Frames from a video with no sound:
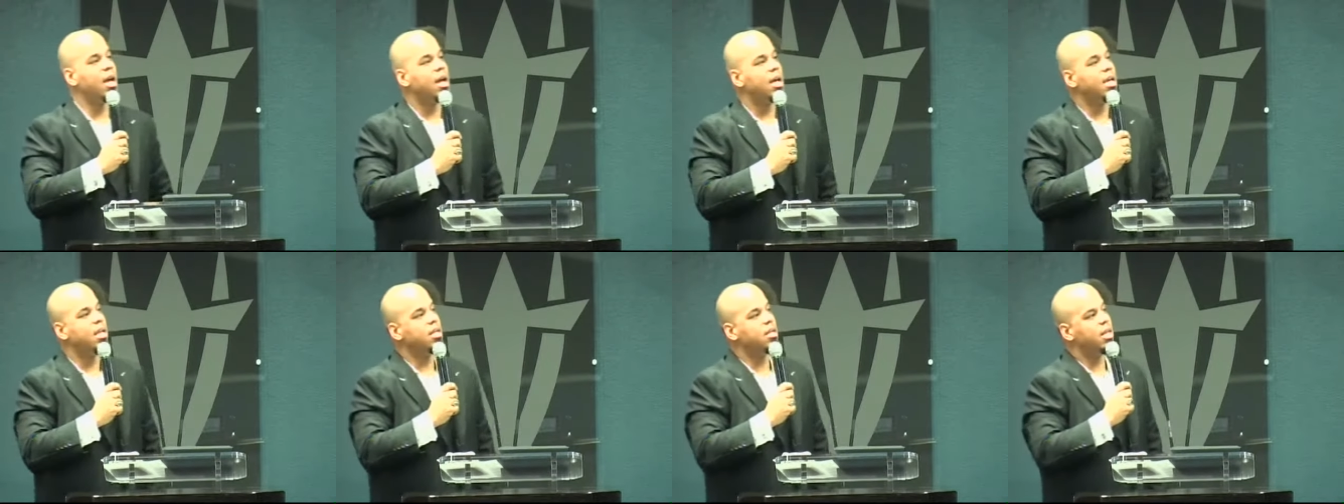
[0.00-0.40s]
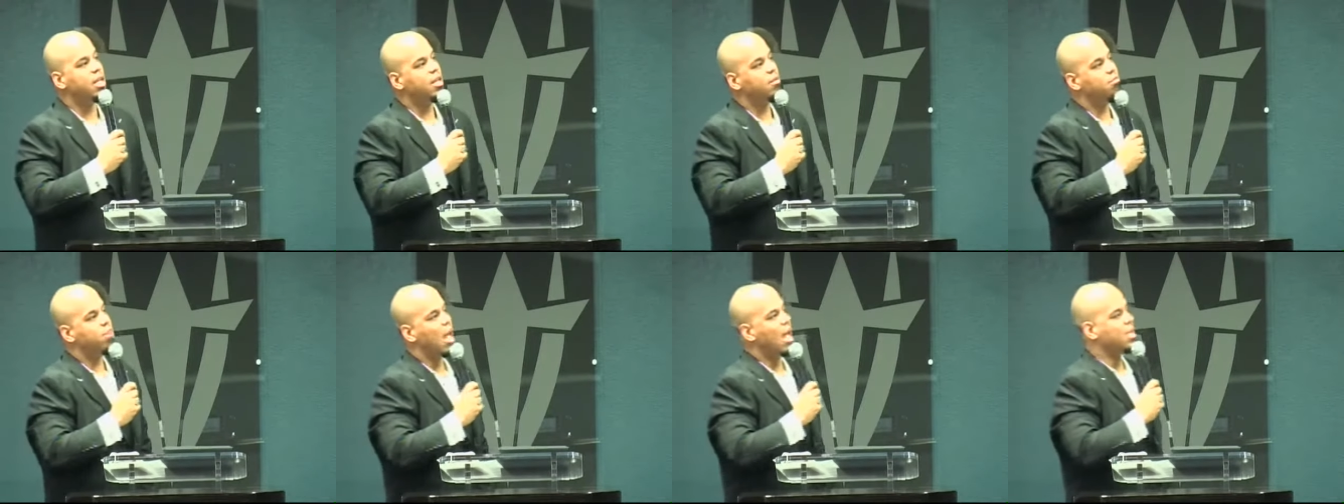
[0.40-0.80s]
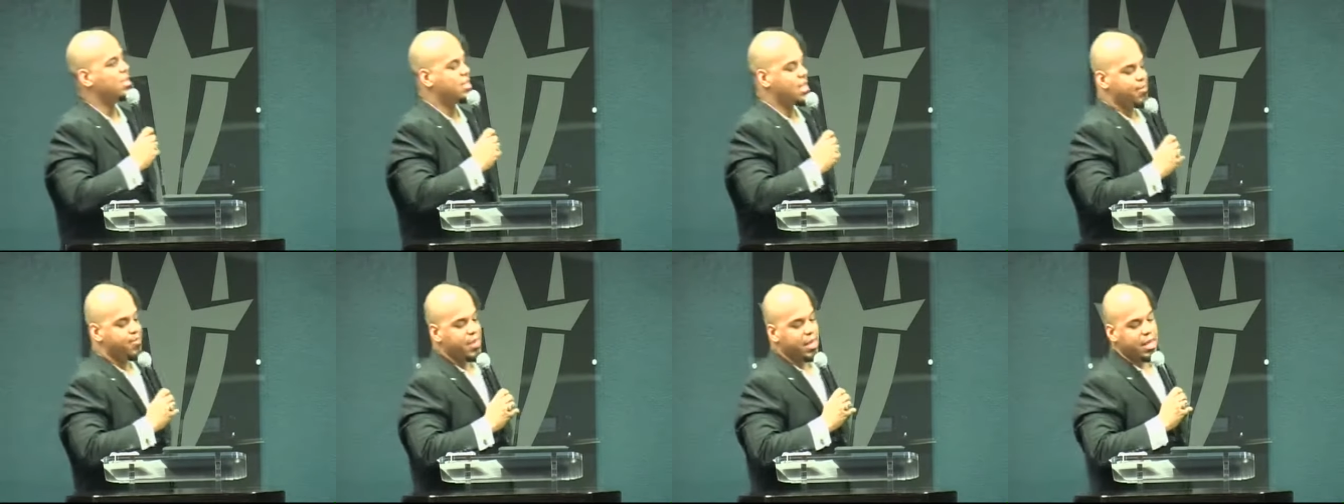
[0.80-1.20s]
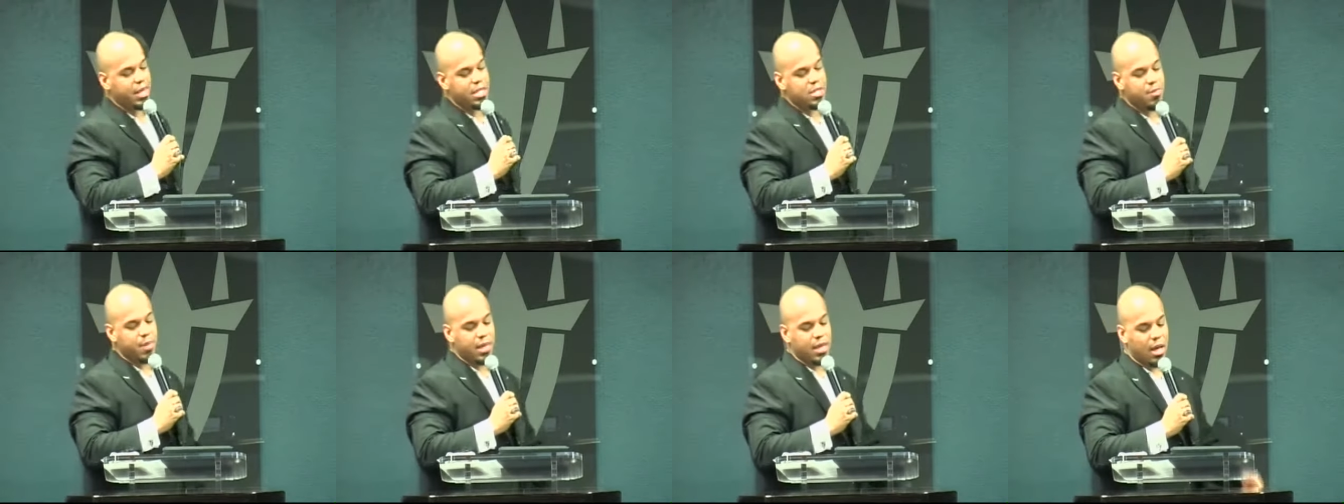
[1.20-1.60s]
he, he blocked something
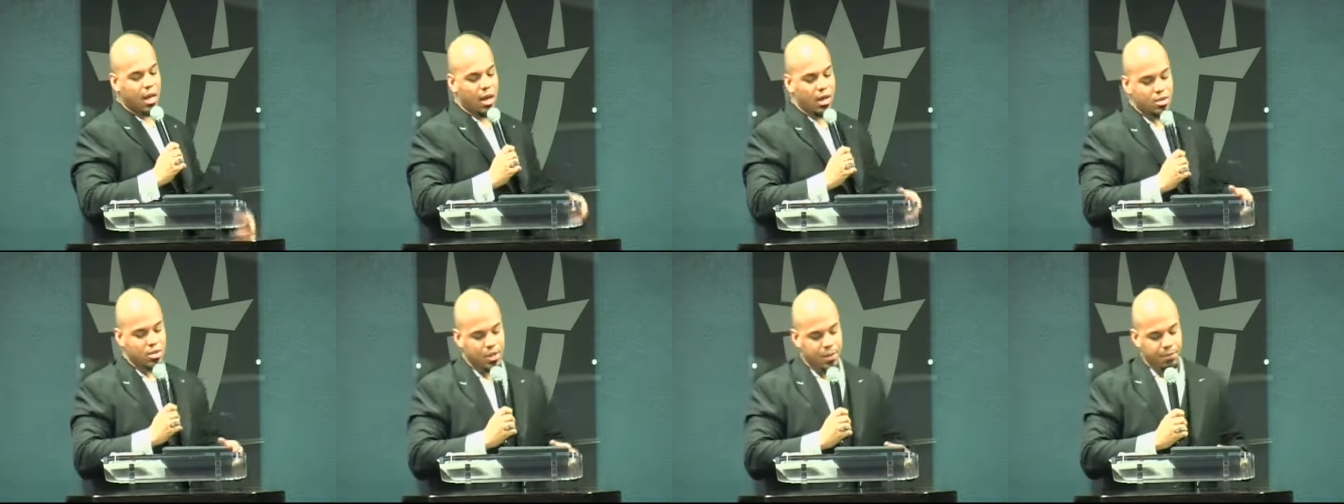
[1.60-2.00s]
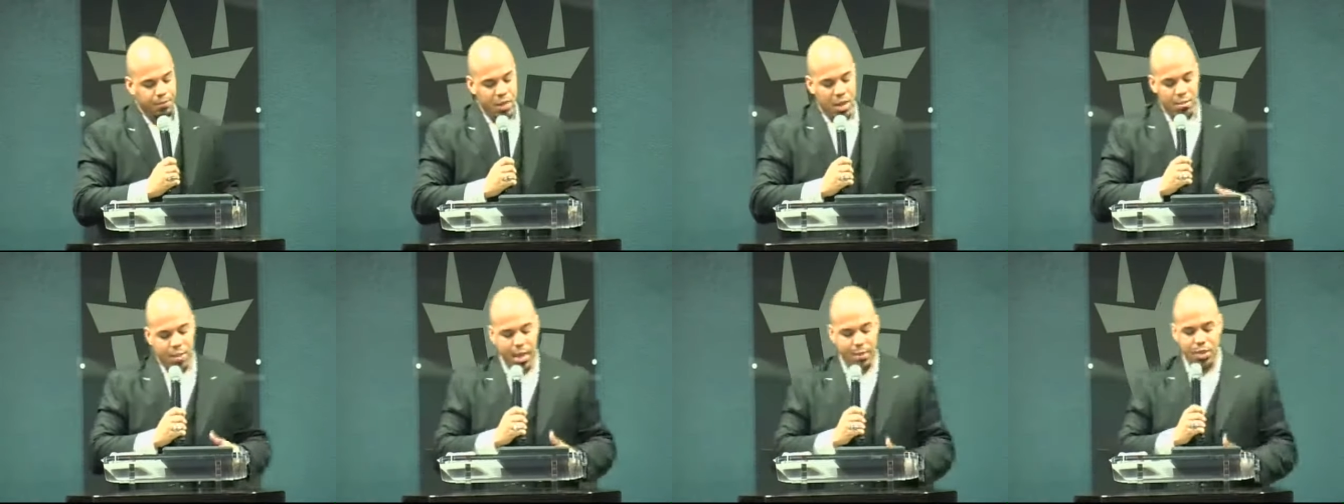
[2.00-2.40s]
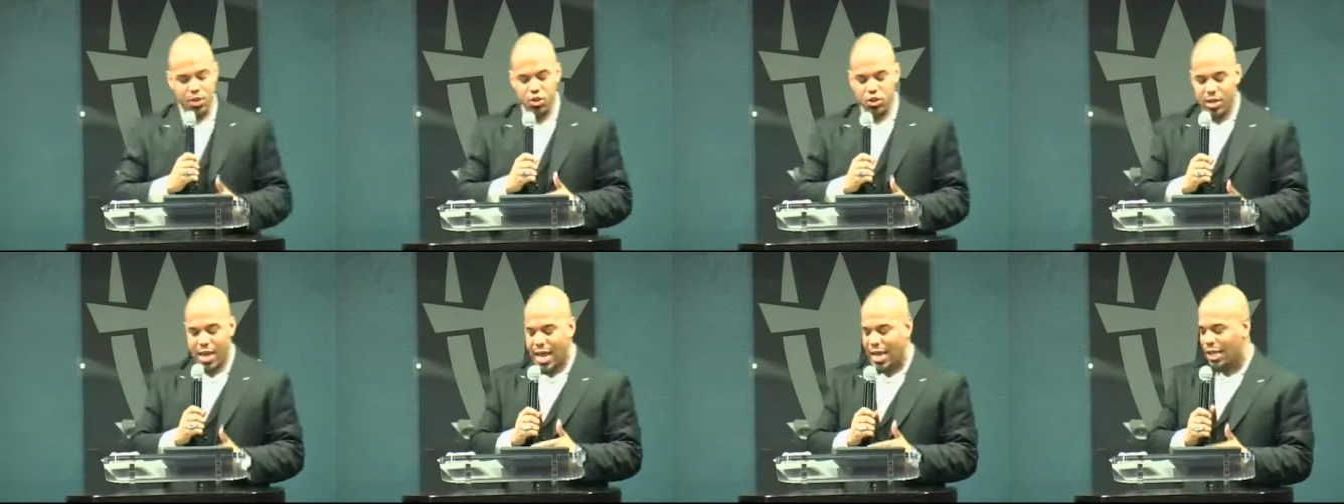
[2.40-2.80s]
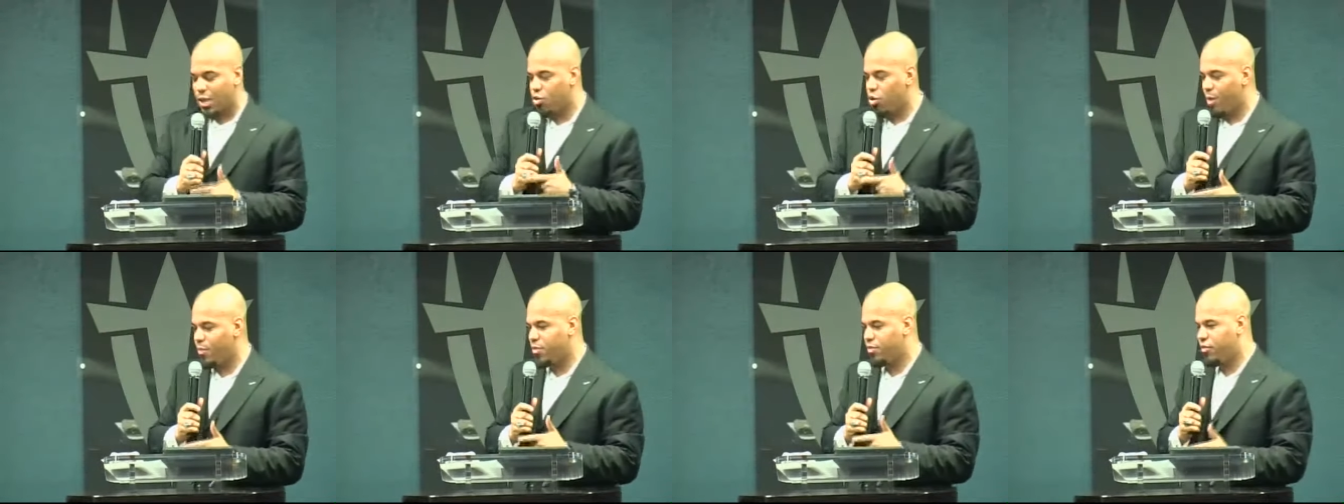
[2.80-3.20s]
is because maybe you're not
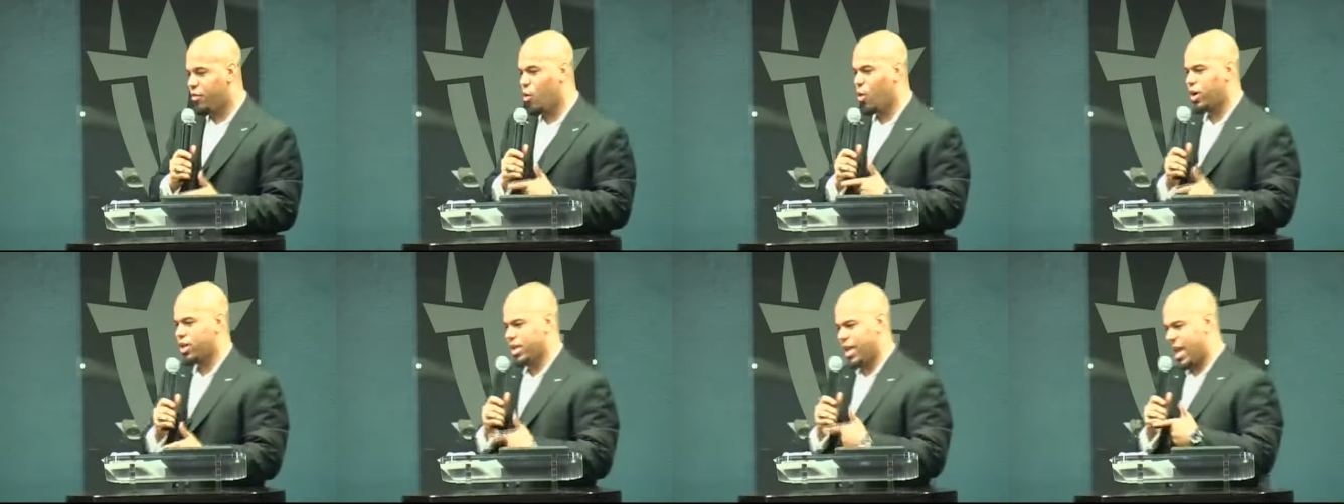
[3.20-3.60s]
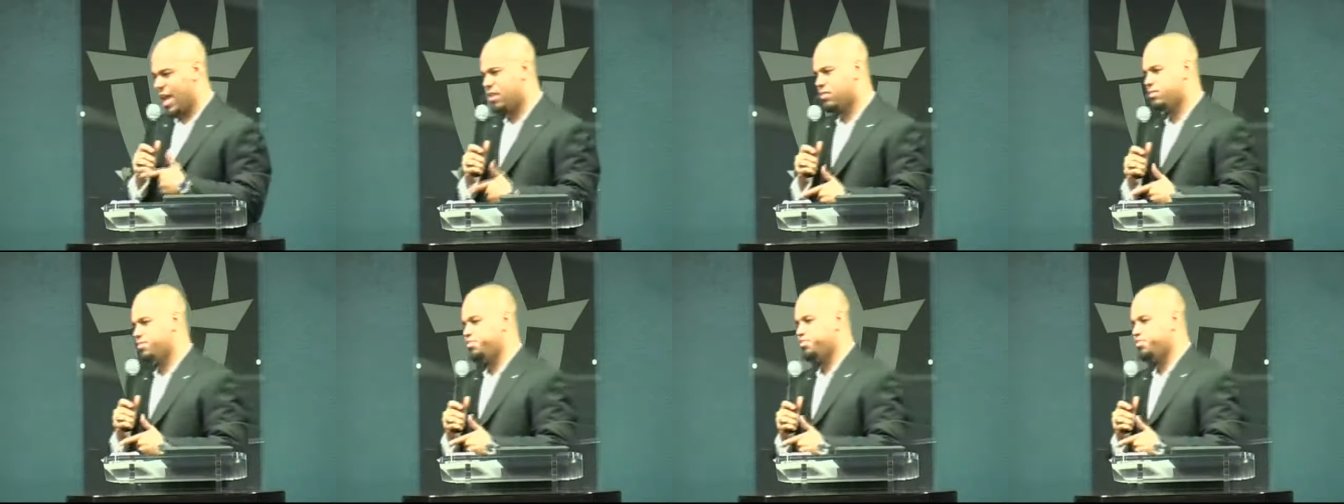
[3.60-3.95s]
equipped for it yet.